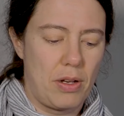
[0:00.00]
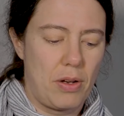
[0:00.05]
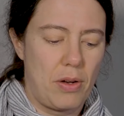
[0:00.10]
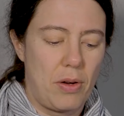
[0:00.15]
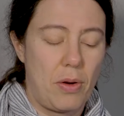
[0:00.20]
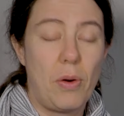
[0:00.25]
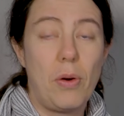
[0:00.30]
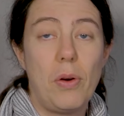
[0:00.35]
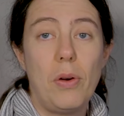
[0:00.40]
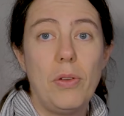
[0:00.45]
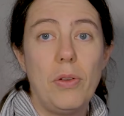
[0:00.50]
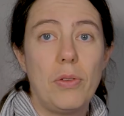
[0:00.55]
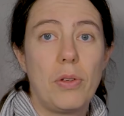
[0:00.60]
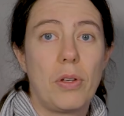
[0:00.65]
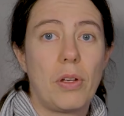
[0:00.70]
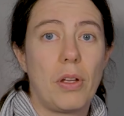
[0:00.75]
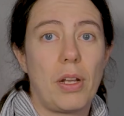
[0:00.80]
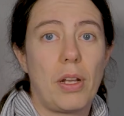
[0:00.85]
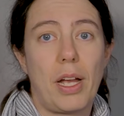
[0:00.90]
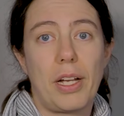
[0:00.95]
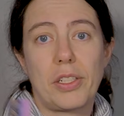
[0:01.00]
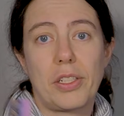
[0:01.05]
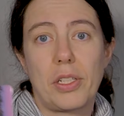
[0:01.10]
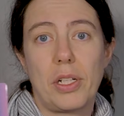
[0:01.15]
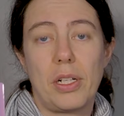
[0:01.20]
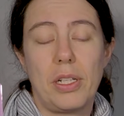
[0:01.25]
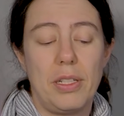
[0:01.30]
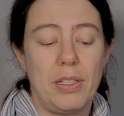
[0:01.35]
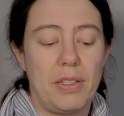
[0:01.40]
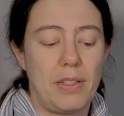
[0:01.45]
Or you can
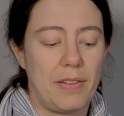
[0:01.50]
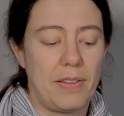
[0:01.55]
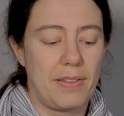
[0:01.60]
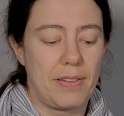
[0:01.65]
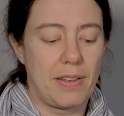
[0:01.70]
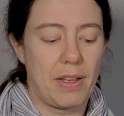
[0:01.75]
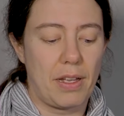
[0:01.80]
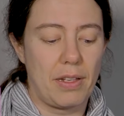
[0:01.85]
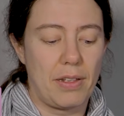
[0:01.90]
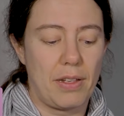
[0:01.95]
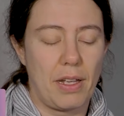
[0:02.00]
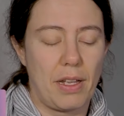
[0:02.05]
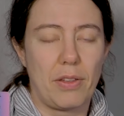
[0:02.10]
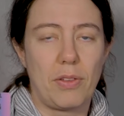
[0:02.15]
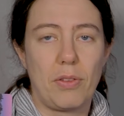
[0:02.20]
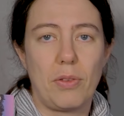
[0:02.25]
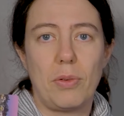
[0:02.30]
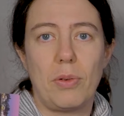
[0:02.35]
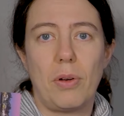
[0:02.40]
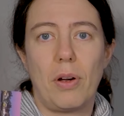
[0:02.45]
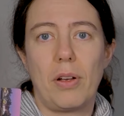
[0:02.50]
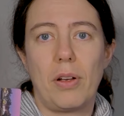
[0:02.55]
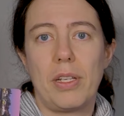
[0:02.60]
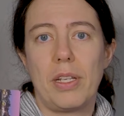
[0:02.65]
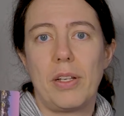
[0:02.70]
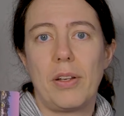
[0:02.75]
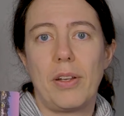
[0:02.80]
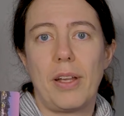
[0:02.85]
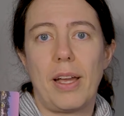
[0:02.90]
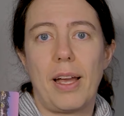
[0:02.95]
actually decide that you're only
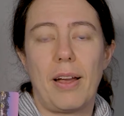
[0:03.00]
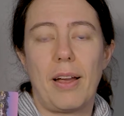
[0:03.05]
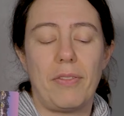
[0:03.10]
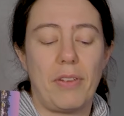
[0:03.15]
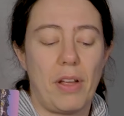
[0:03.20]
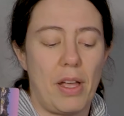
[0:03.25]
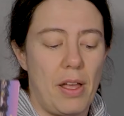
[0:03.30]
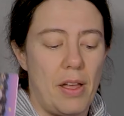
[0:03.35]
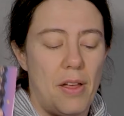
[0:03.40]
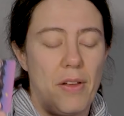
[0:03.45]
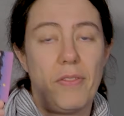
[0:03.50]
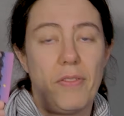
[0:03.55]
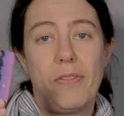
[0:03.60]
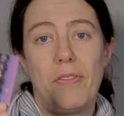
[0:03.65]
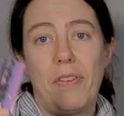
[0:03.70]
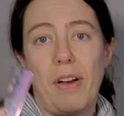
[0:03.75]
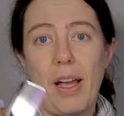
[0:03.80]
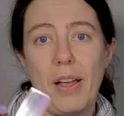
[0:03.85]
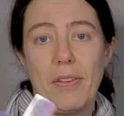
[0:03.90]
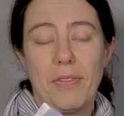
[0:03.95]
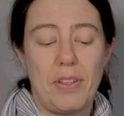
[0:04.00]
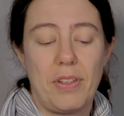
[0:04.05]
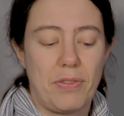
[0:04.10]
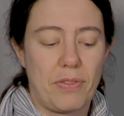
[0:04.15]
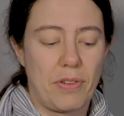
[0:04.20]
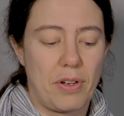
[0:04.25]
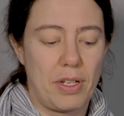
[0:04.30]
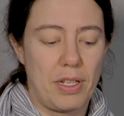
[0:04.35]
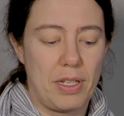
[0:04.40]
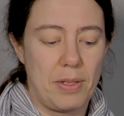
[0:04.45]
going to have 5
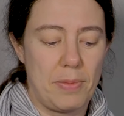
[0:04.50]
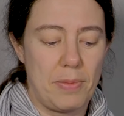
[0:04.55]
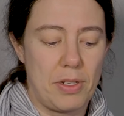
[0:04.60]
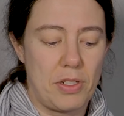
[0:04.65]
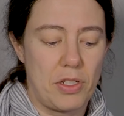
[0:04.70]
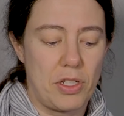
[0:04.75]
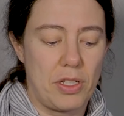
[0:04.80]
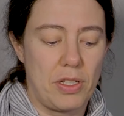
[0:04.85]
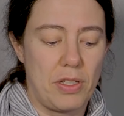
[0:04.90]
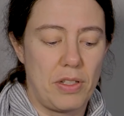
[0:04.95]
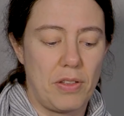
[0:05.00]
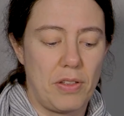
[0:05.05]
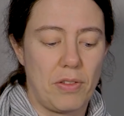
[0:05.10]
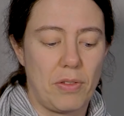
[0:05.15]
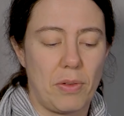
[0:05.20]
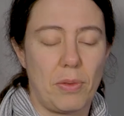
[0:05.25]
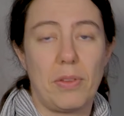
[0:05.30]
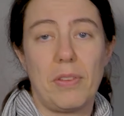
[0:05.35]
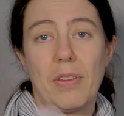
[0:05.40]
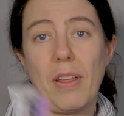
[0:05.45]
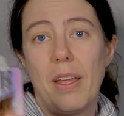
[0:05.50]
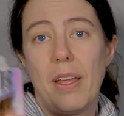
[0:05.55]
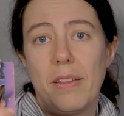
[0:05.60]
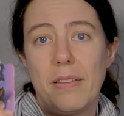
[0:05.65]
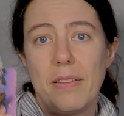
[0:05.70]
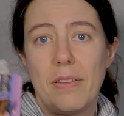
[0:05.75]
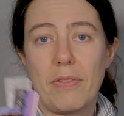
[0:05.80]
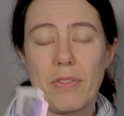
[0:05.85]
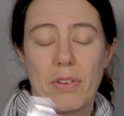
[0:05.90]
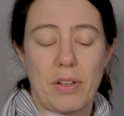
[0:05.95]
different images or 10
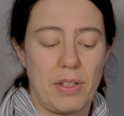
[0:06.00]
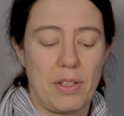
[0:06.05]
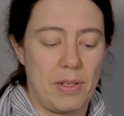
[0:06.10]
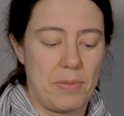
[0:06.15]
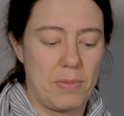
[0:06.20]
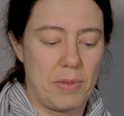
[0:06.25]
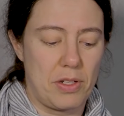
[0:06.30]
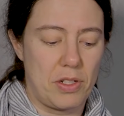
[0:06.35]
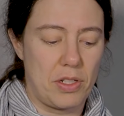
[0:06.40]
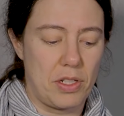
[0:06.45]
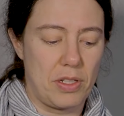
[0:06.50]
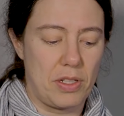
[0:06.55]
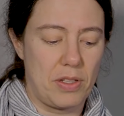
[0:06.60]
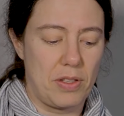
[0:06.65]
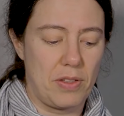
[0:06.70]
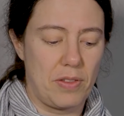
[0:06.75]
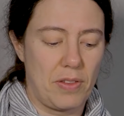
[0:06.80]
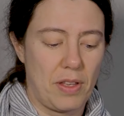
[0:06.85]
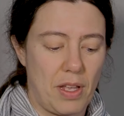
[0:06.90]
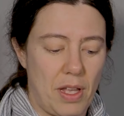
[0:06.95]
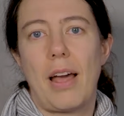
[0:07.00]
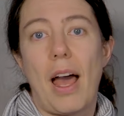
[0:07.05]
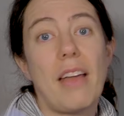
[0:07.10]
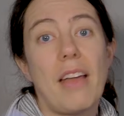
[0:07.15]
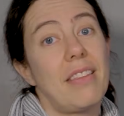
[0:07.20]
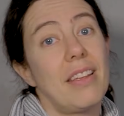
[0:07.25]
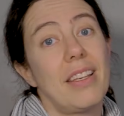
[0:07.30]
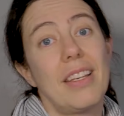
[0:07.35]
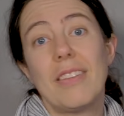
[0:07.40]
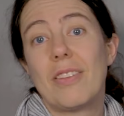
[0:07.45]
different images. I
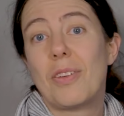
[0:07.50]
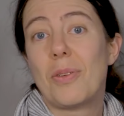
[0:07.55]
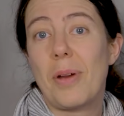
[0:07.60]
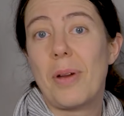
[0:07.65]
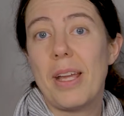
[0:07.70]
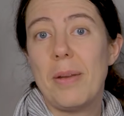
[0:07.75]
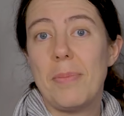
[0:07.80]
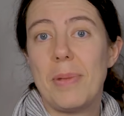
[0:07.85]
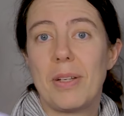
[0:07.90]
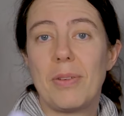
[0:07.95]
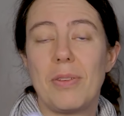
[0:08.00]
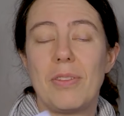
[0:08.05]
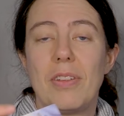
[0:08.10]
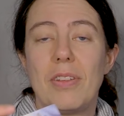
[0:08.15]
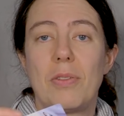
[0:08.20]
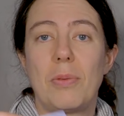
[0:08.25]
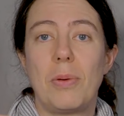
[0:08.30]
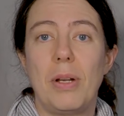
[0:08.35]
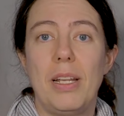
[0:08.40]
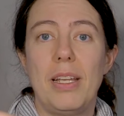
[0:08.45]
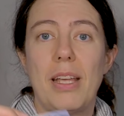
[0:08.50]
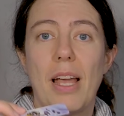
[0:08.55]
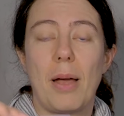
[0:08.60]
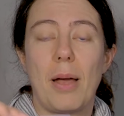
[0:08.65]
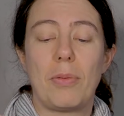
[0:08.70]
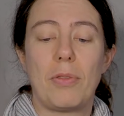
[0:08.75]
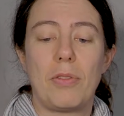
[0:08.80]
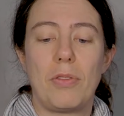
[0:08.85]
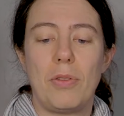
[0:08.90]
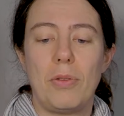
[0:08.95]
think it's great because it really
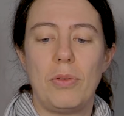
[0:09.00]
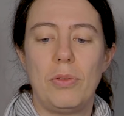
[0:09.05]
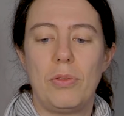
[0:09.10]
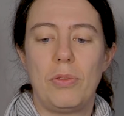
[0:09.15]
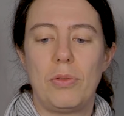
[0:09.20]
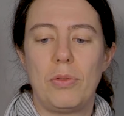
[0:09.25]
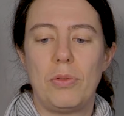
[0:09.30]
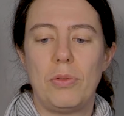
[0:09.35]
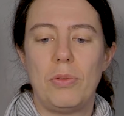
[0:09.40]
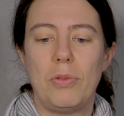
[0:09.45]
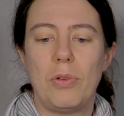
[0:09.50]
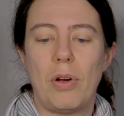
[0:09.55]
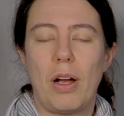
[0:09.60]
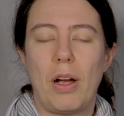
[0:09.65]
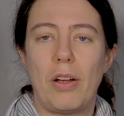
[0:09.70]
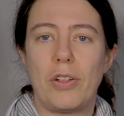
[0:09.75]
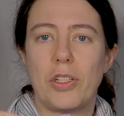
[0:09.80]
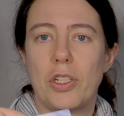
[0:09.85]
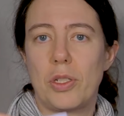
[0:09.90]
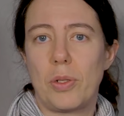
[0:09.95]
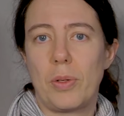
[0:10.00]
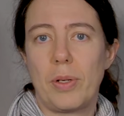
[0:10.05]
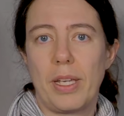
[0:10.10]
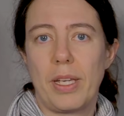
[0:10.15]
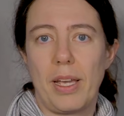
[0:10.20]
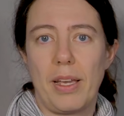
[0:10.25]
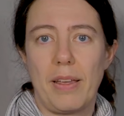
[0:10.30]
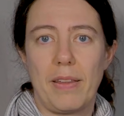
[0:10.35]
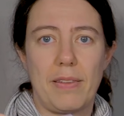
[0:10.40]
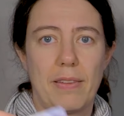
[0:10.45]
helps you to
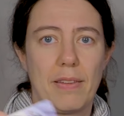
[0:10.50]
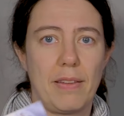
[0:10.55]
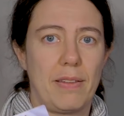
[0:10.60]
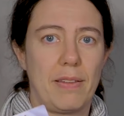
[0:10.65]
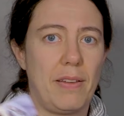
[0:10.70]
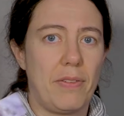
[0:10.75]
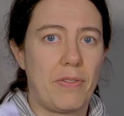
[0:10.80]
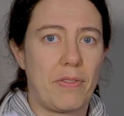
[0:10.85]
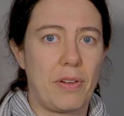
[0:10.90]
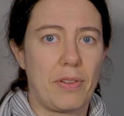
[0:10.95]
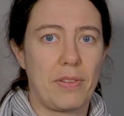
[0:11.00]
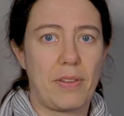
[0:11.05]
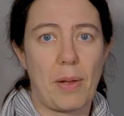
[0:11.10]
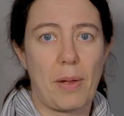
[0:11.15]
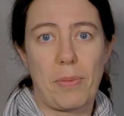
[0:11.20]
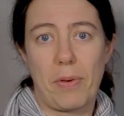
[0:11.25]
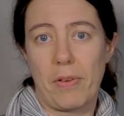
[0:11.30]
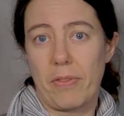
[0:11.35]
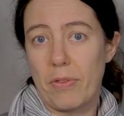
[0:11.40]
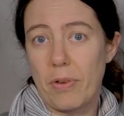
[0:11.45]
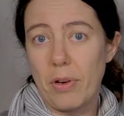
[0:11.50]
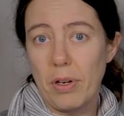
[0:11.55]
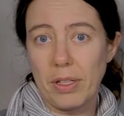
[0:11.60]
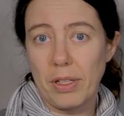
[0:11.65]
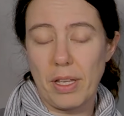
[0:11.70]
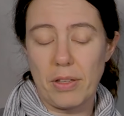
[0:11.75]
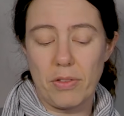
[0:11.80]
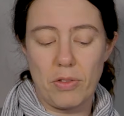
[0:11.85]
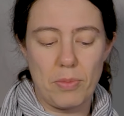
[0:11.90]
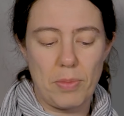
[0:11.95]
showcase different type of work
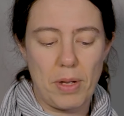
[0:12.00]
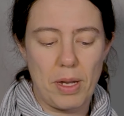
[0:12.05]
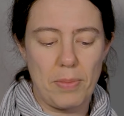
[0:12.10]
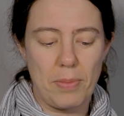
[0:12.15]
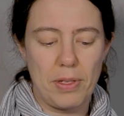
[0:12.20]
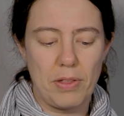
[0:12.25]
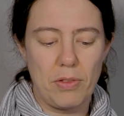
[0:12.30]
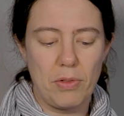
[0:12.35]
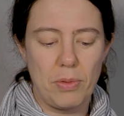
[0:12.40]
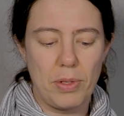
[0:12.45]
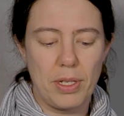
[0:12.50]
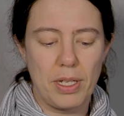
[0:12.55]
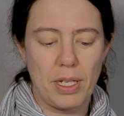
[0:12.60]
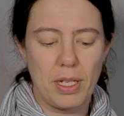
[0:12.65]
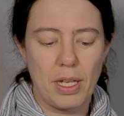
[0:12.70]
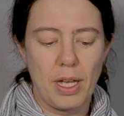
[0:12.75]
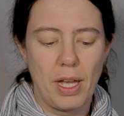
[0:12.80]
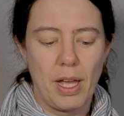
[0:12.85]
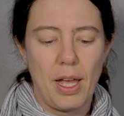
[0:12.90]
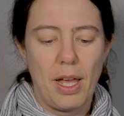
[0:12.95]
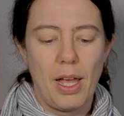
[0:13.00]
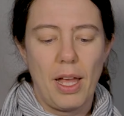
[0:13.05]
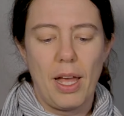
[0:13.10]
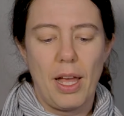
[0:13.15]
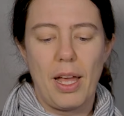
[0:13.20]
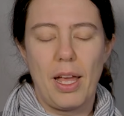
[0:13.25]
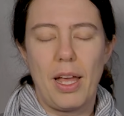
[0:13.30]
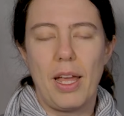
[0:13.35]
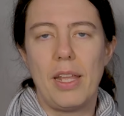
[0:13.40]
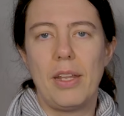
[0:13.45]
that you might be doing,
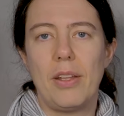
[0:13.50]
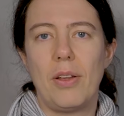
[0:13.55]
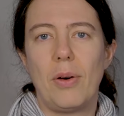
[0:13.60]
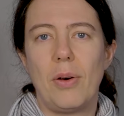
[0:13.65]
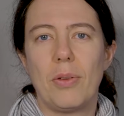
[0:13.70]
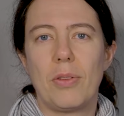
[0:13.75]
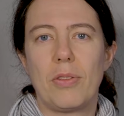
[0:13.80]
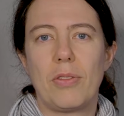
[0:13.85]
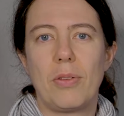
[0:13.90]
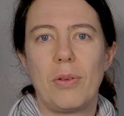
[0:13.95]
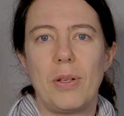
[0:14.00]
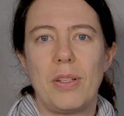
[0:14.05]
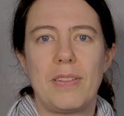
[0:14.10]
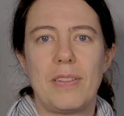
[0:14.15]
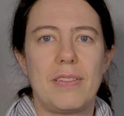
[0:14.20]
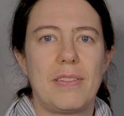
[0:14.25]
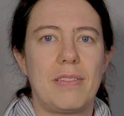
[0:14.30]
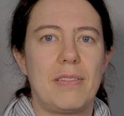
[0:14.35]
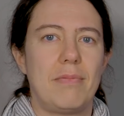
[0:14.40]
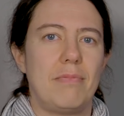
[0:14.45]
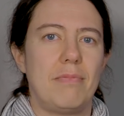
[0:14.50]
and also it's